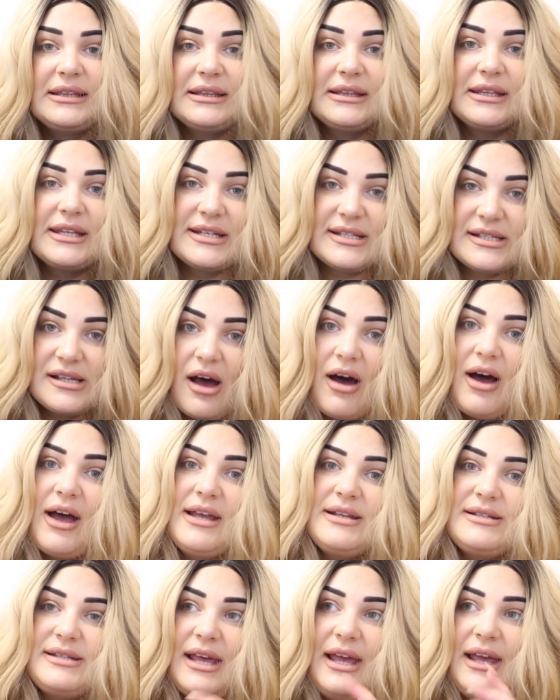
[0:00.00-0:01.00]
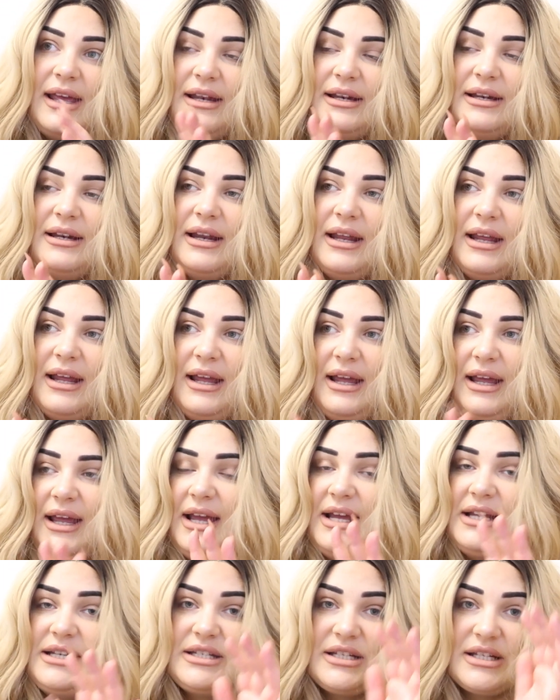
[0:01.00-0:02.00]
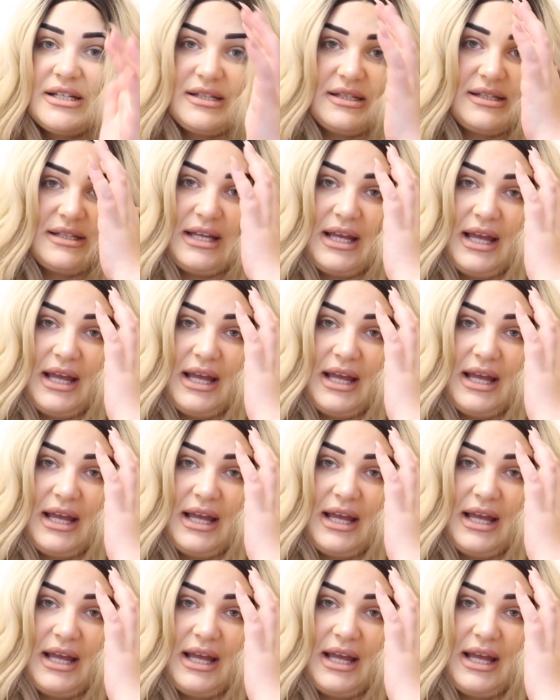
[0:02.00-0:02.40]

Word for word: The sizing, it just